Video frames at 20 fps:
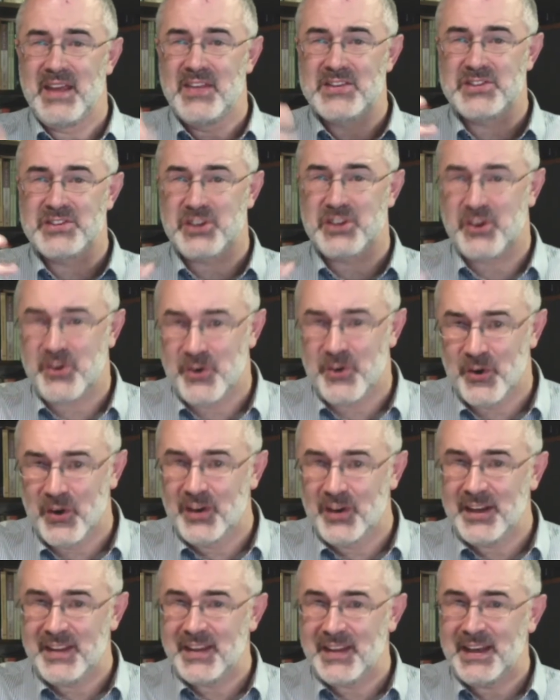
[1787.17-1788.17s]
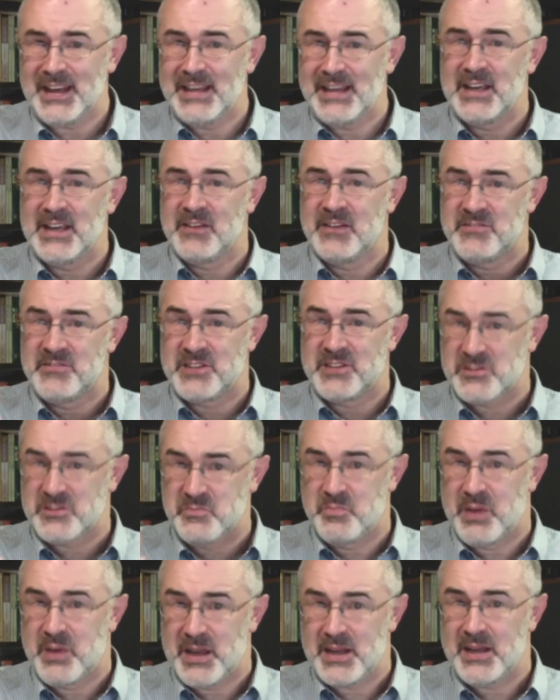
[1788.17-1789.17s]
The security that he gives is
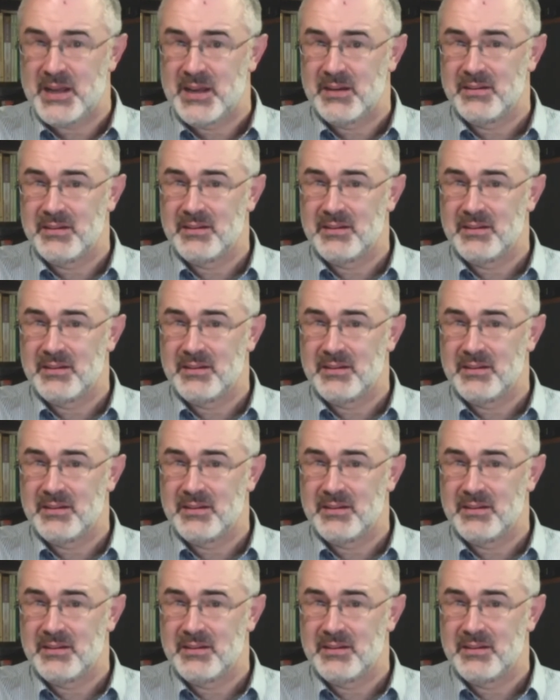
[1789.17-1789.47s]
big.